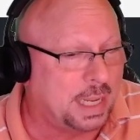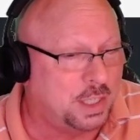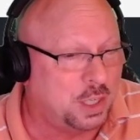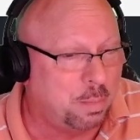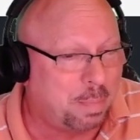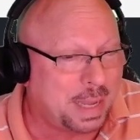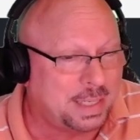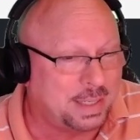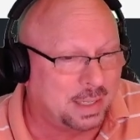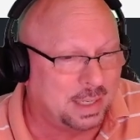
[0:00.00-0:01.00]
So
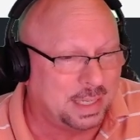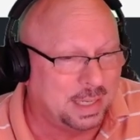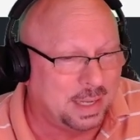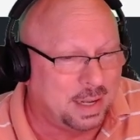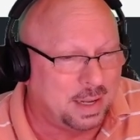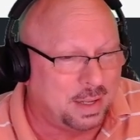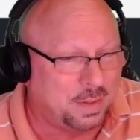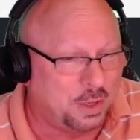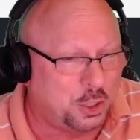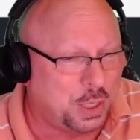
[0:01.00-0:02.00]
basically,
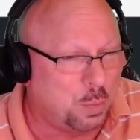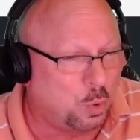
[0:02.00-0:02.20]
they're saying